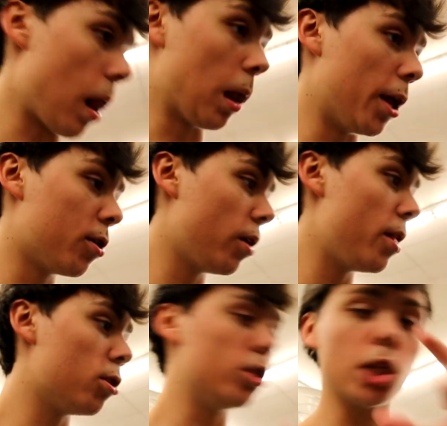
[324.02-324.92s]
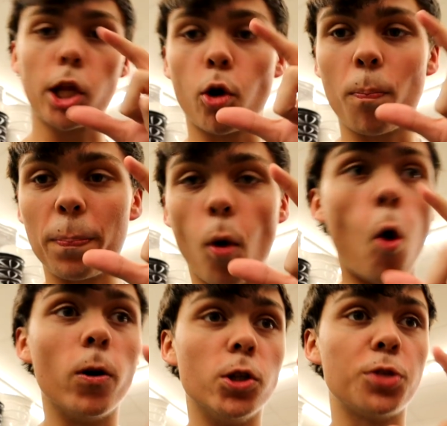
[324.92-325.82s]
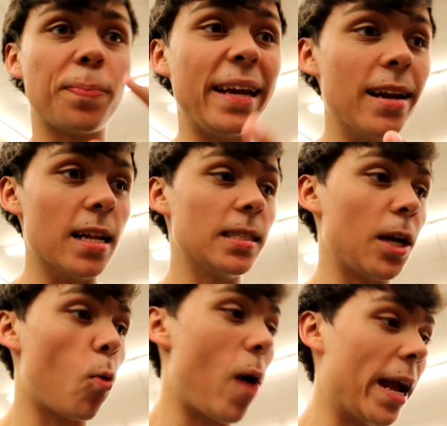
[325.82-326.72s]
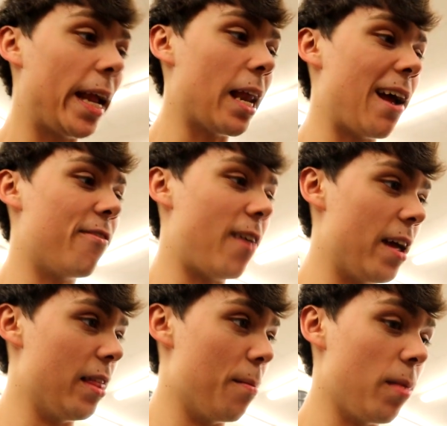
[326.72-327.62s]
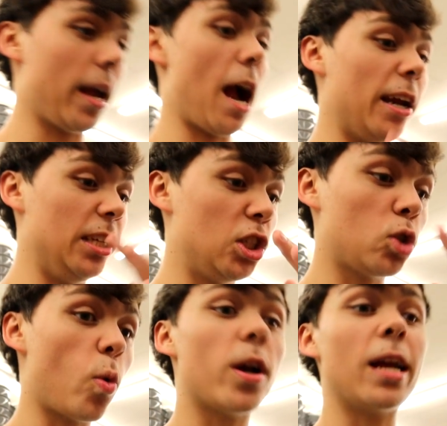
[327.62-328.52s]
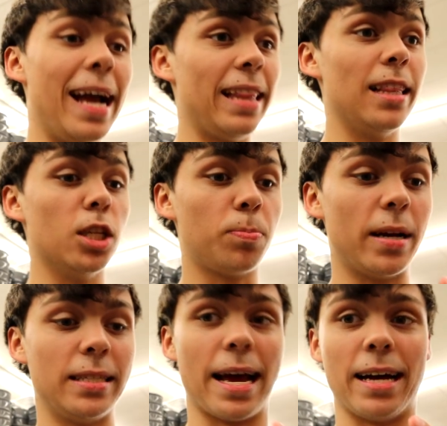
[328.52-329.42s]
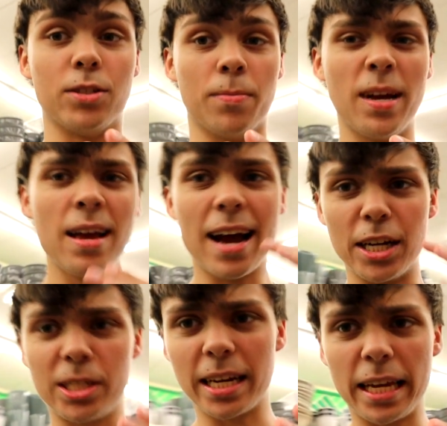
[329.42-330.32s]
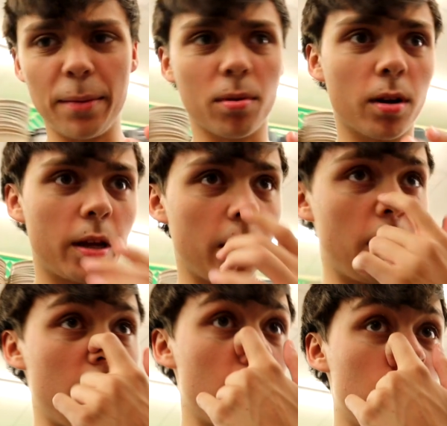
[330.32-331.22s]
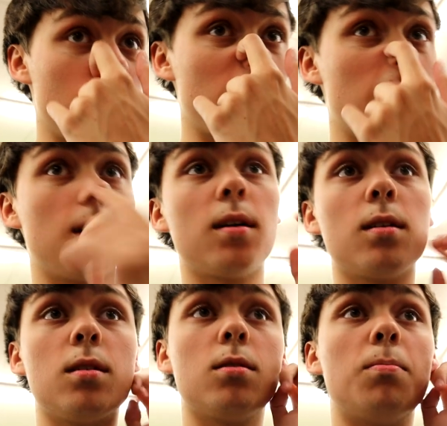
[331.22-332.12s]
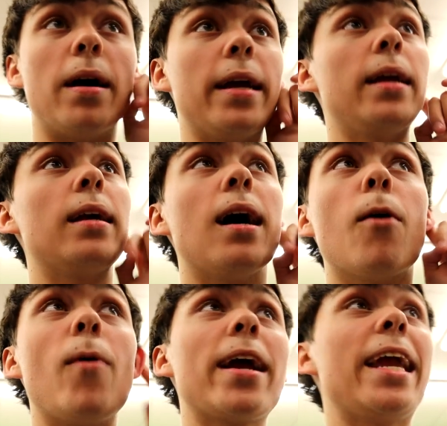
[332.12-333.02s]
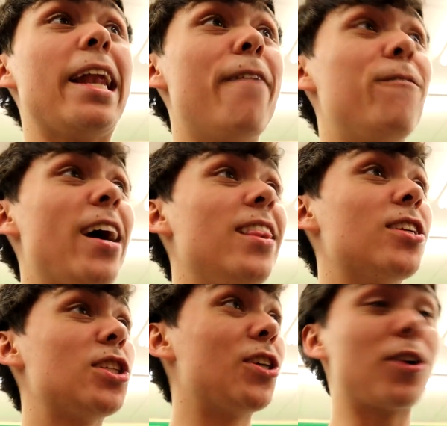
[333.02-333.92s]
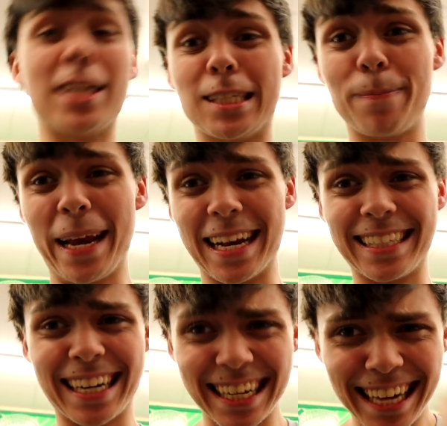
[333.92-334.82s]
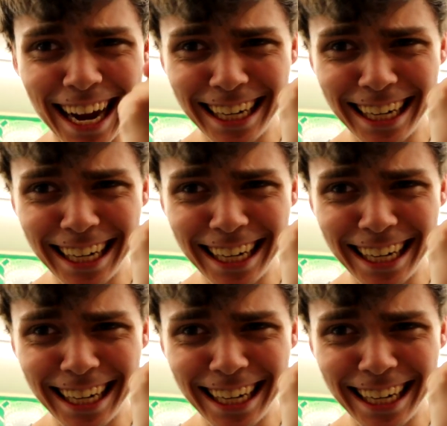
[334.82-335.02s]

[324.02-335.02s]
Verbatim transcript: Literally, they're just little orange peanuts. Like, why can't I find them? Like, I swear to God that this place has them. I just gotta keep looking. Oh my god, why can't I find the circus peanuts, guys?